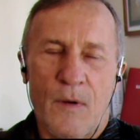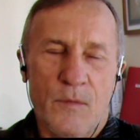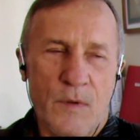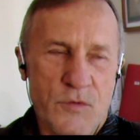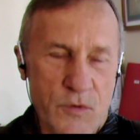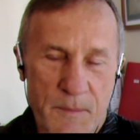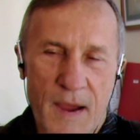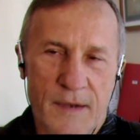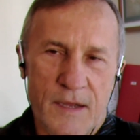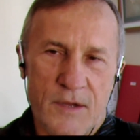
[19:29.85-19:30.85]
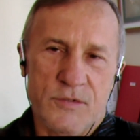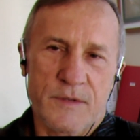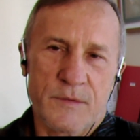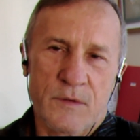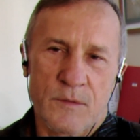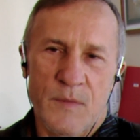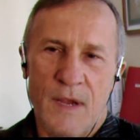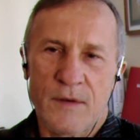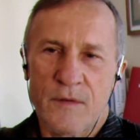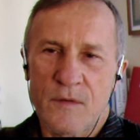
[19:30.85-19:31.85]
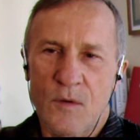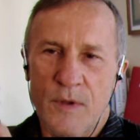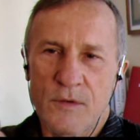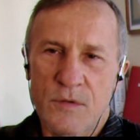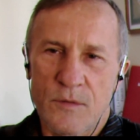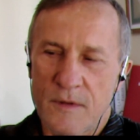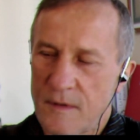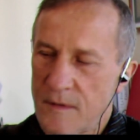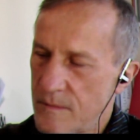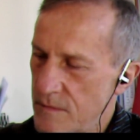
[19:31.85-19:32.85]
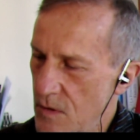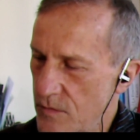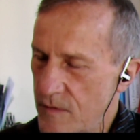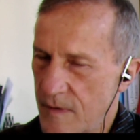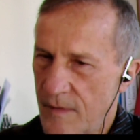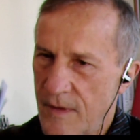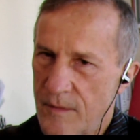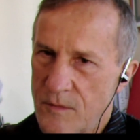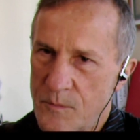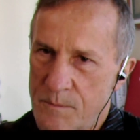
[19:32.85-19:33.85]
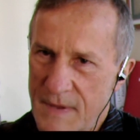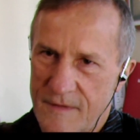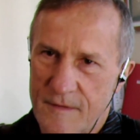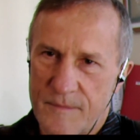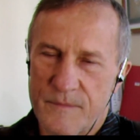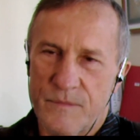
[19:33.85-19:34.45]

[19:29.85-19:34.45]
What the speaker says: to your mind, actually. Your mind is going to the notes, and then you miss